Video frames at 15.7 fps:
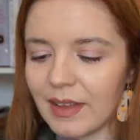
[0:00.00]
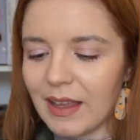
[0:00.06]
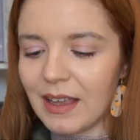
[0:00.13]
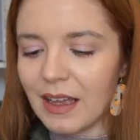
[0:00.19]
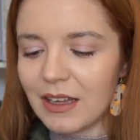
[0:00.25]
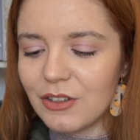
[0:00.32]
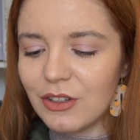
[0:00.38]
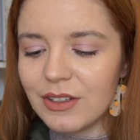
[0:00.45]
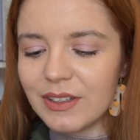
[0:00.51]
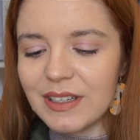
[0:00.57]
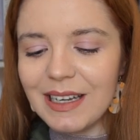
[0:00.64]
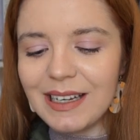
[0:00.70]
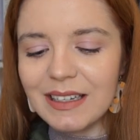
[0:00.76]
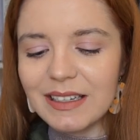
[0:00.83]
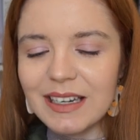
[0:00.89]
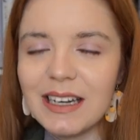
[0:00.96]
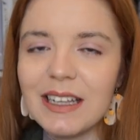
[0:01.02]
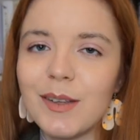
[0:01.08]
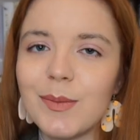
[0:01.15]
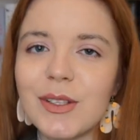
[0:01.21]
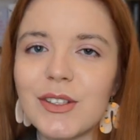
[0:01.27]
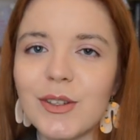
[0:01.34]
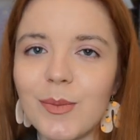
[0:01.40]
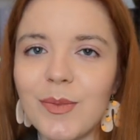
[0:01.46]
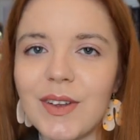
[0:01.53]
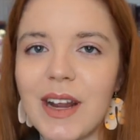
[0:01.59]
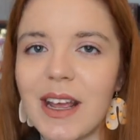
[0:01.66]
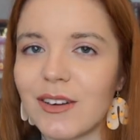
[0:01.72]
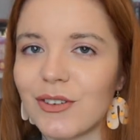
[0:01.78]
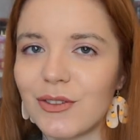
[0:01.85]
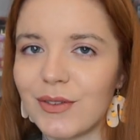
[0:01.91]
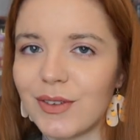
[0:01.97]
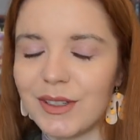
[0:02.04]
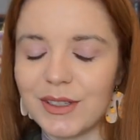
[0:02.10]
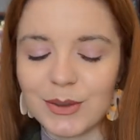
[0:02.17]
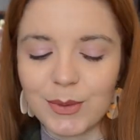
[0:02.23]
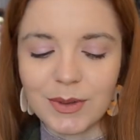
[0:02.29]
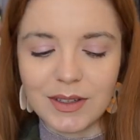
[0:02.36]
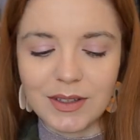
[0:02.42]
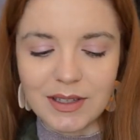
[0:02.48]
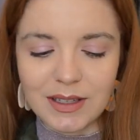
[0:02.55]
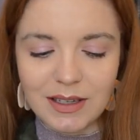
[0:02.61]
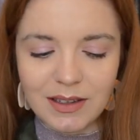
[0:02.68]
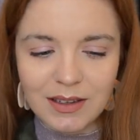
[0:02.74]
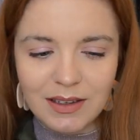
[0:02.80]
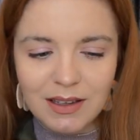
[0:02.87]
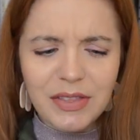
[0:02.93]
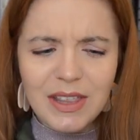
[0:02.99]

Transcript: I just needed a little bit something extra for this one, I think.